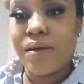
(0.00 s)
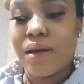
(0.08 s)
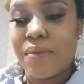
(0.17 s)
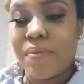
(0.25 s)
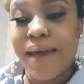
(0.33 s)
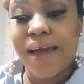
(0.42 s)

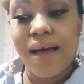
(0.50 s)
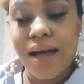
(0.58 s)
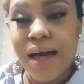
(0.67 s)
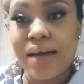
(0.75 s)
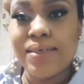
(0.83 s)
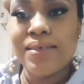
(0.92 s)
my
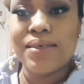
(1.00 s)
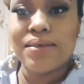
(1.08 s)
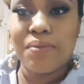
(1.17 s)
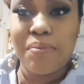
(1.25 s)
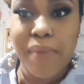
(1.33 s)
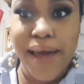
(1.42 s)

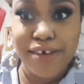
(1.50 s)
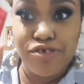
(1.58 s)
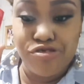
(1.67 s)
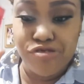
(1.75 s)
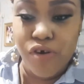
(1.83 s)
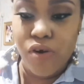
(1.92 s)
carbs, my
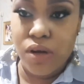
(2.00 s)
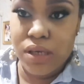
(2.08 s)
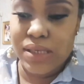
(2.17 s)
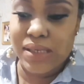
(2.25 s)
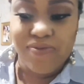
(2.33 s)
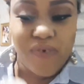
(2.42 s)

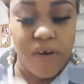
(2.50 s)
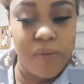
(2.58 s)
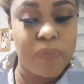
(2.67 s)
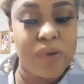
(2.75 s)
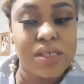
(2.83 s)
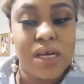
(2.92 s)
drugs, very
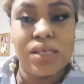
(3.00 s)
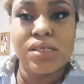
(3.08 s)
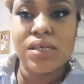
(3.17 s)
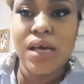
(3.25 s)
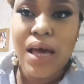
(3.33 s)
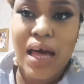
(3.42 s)
important,
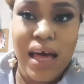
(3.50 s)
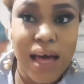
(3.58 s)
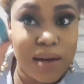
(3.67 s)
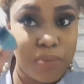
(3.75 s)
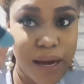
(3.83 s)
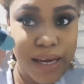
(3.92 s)

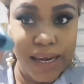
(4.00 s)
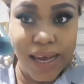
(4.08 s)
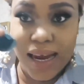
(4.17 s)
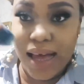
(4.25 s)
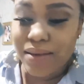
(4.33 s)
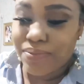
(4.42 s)
and my
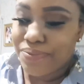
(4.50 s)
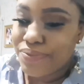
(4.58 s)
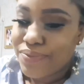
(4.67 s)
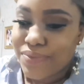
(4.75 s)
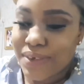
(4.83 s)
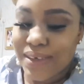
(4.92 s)
inhaler.
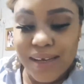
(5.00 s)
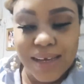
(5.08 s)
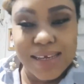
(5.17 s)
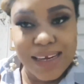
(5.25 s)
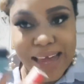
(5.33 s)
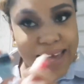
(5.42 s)

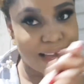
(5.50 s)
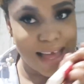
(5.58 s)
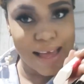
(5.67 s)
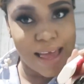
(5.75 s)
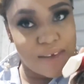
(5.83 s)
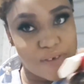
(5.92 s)
Like
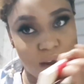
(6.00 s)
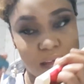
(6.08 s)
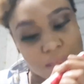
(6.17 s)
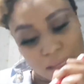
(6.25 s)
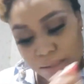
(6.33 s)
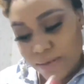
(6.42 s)
every other
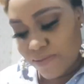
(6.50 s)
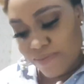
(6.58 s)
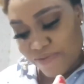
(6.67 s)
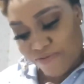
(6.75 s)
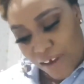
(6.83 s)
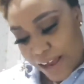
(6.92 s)
thing,
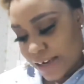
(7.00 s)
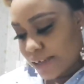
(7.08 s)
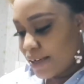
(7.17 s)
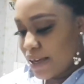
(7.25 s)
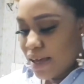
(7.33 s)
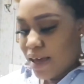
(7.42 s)
fine.
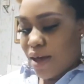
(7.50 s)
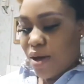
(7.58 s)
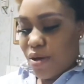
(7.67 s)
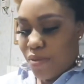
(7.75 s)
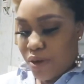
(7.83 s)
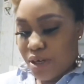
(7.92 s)

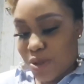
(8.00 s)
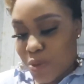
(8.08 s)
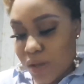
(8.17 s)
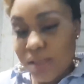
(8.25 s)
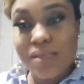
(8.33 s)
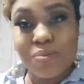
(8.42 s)
But this
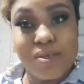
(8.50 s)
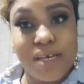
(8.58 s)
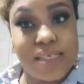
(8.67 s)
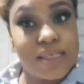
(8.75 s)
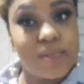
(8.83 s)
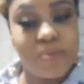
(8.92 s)
one must
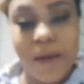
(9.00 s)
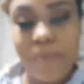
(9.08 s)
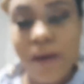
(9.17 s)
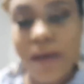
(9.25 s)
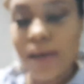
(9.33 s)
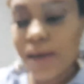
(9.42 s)
get into my
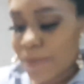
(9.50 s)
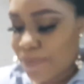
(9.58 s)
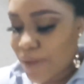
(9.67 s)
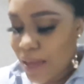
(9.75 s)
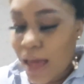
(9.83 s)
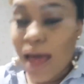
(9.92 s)
bag.
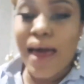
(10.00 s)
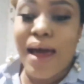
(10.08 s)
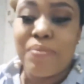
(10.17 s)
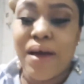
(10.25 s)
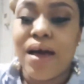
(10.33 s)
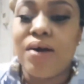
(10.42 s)
And
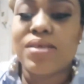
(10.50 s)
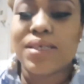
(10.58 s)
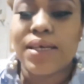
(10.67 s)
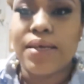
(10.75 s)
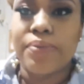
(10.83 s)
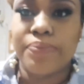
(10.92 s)
my house key.